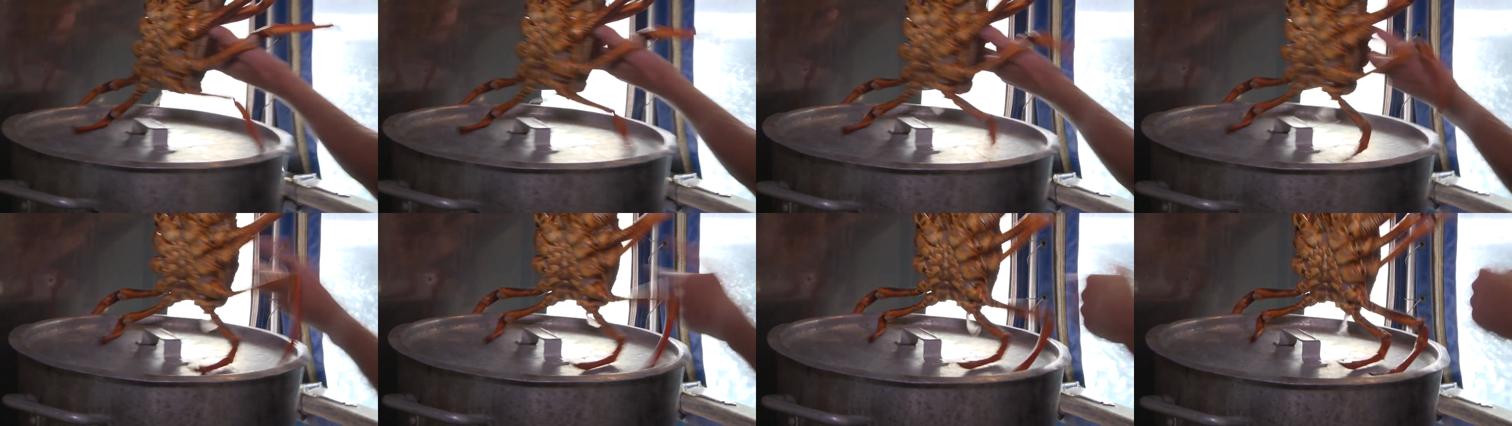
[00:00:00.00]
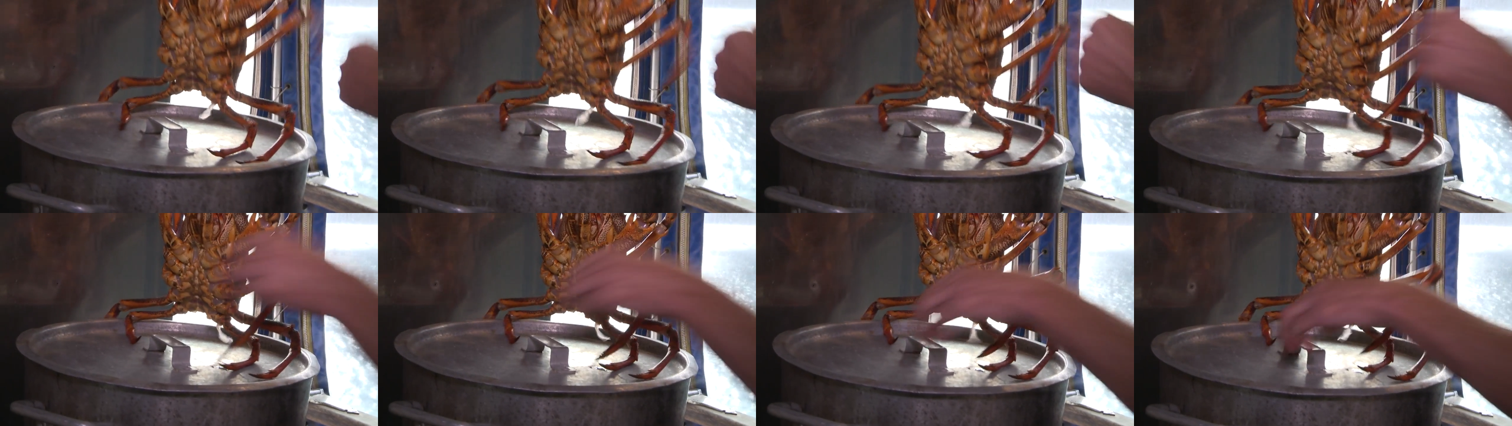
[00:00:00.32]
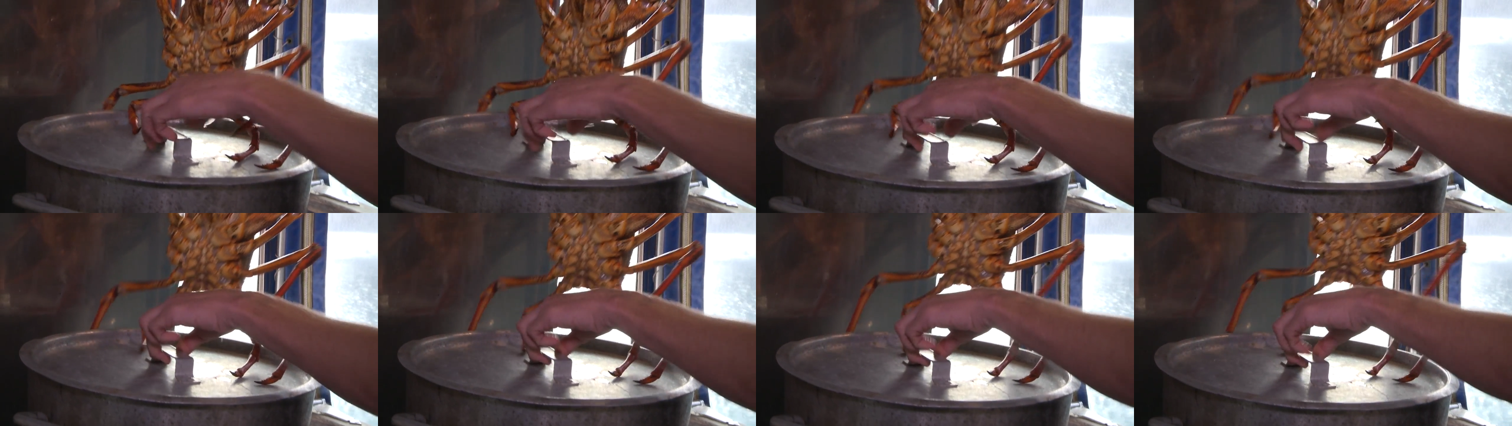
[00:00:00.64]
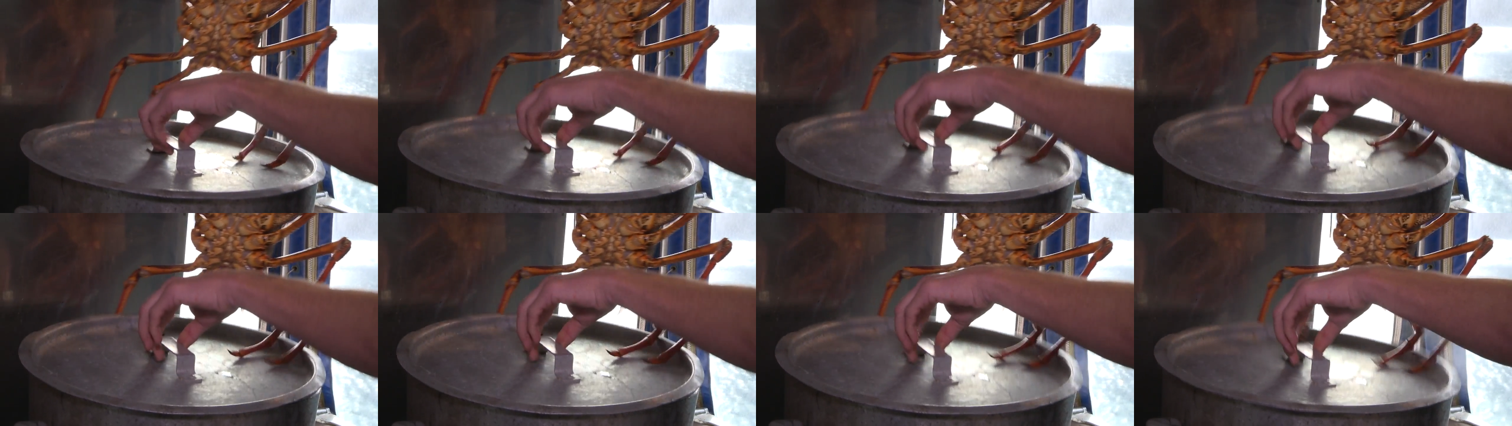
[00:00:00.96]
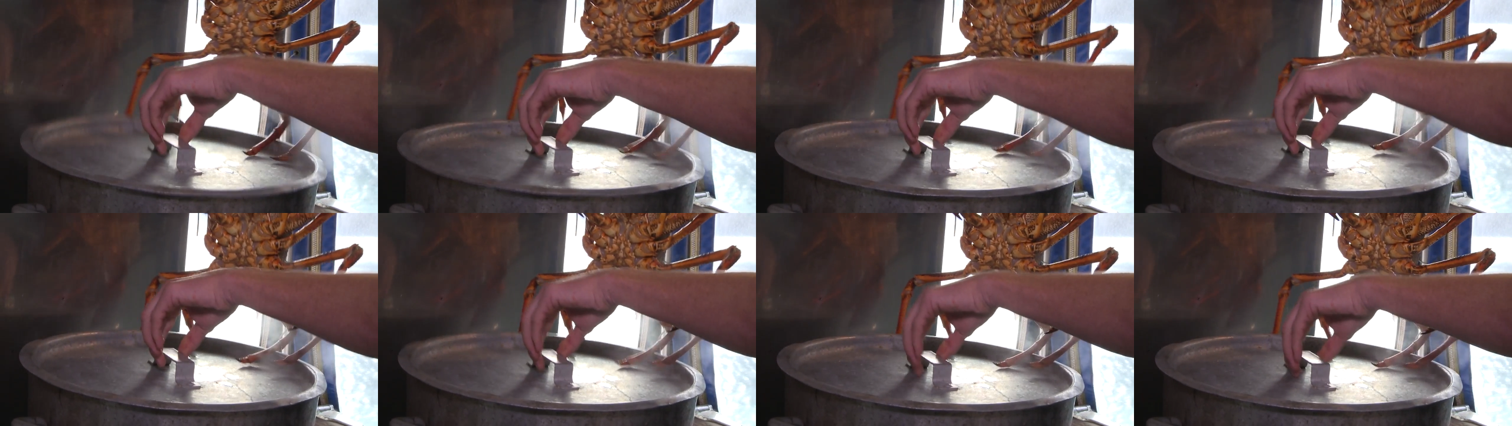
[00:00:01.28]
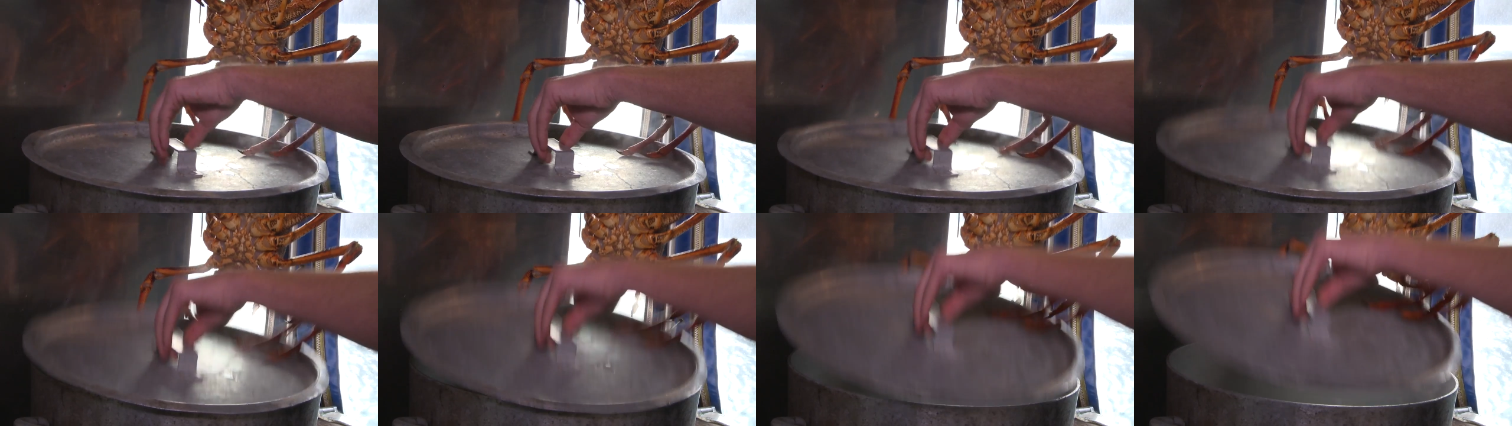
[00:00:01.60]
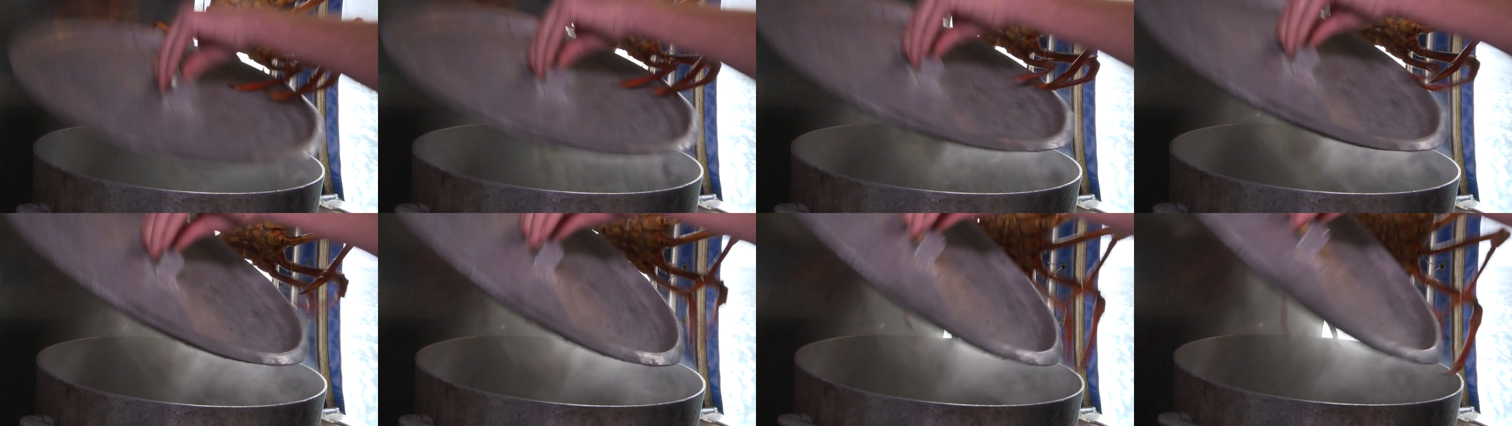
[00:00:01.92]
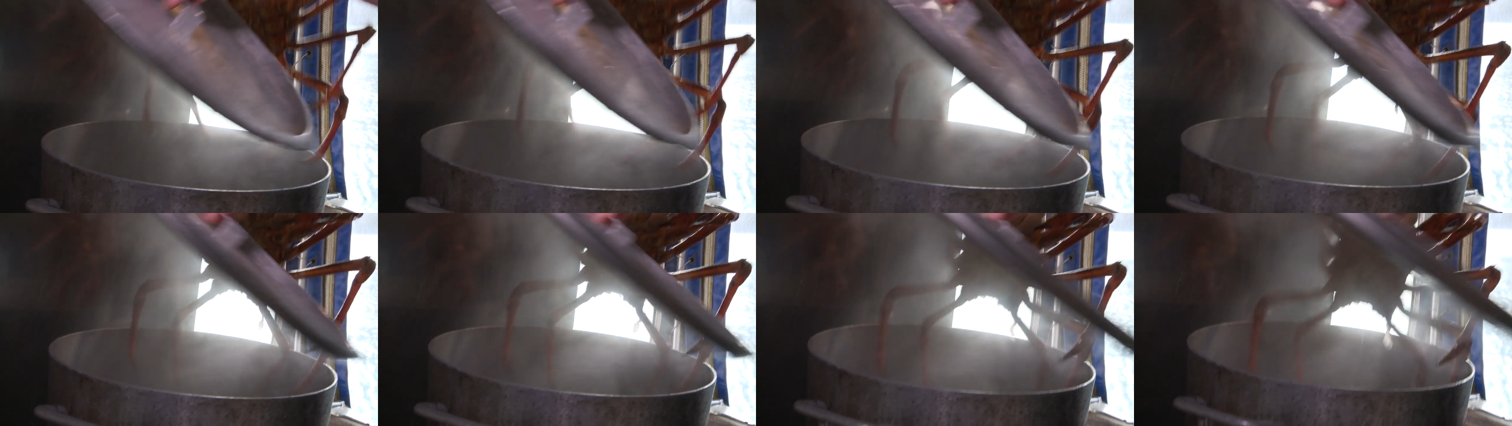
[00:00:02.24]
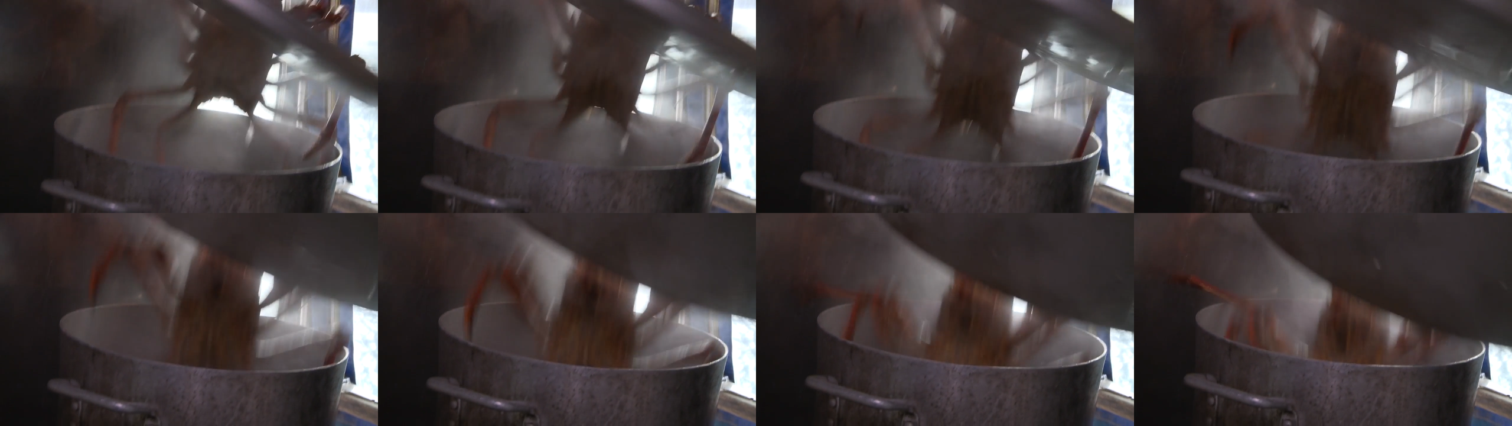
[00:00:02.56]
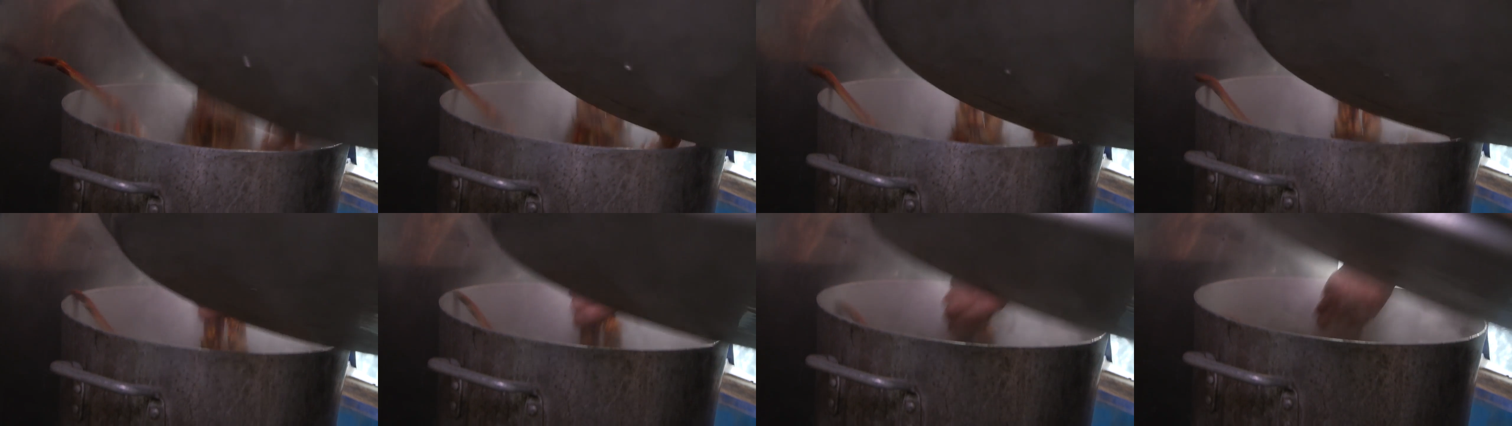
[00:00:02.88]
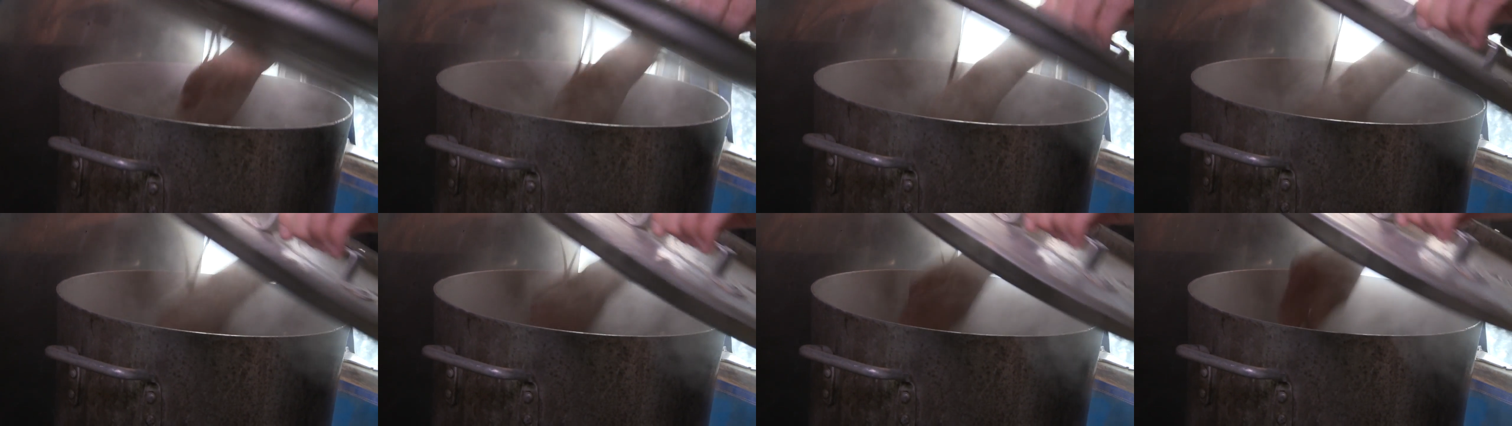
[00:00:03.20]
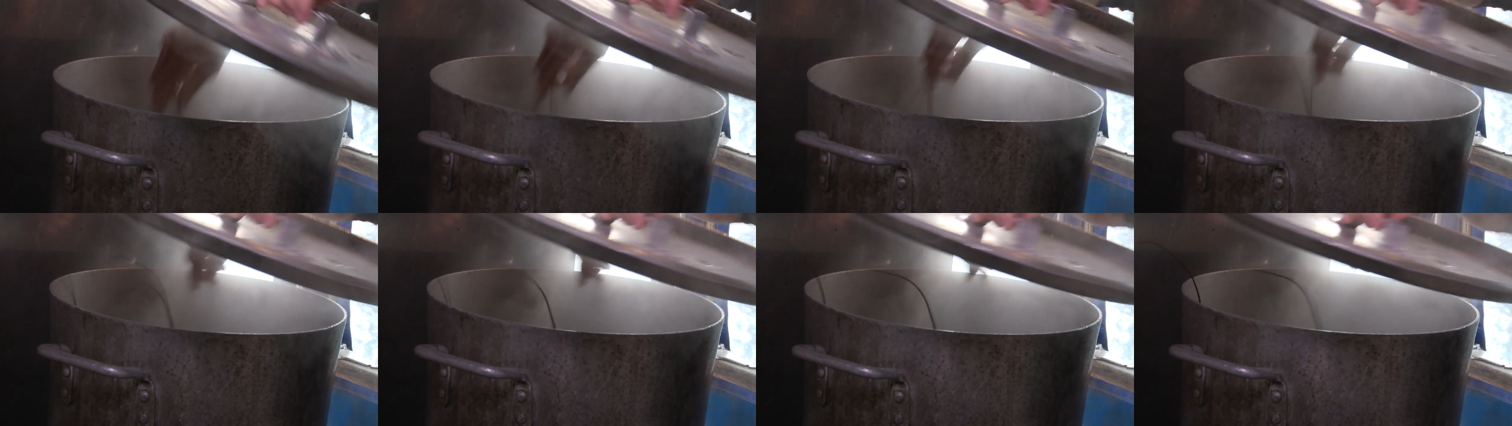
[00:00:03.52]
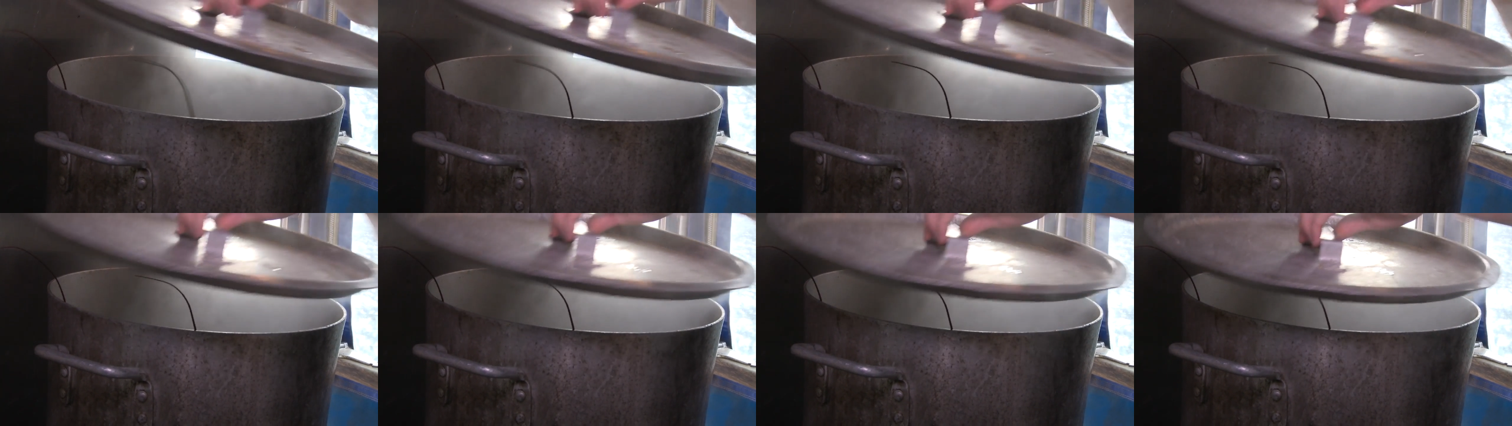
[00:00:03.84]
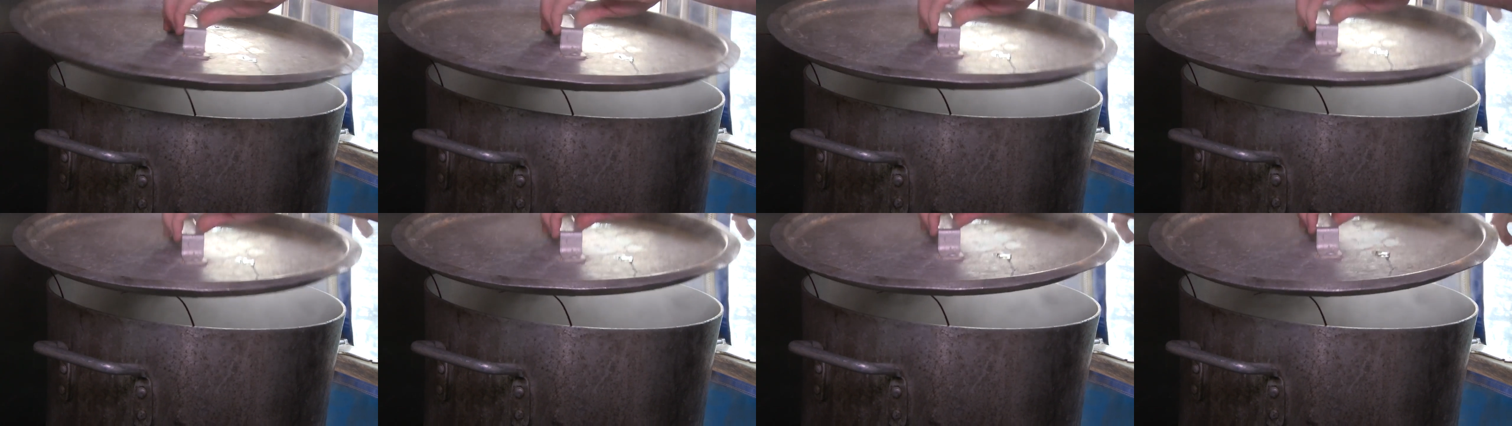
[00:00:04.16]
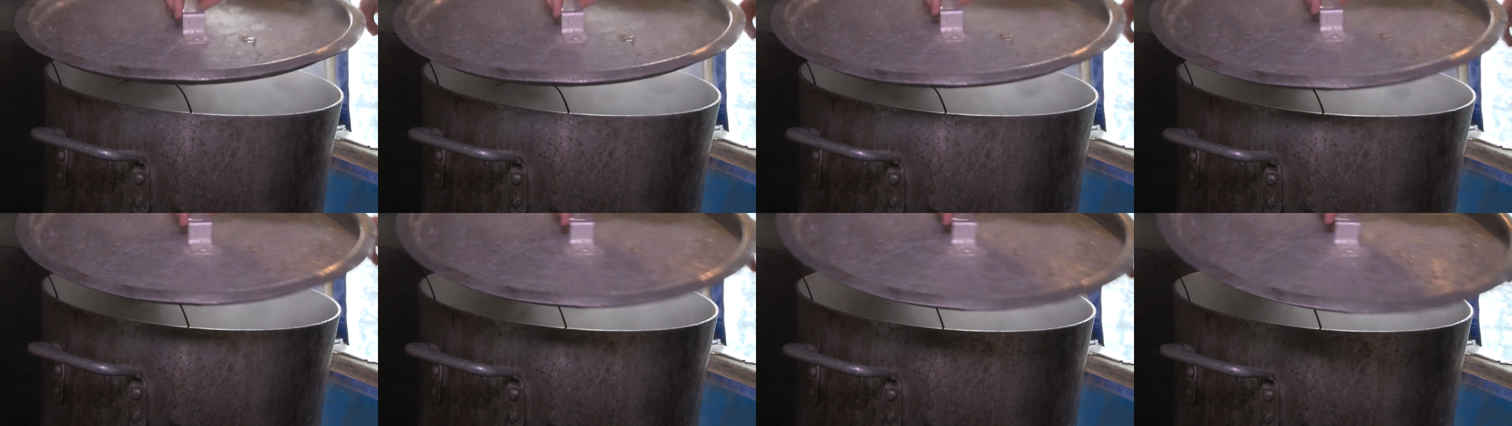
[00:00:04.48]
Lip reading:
Nobody's mouth can be seen.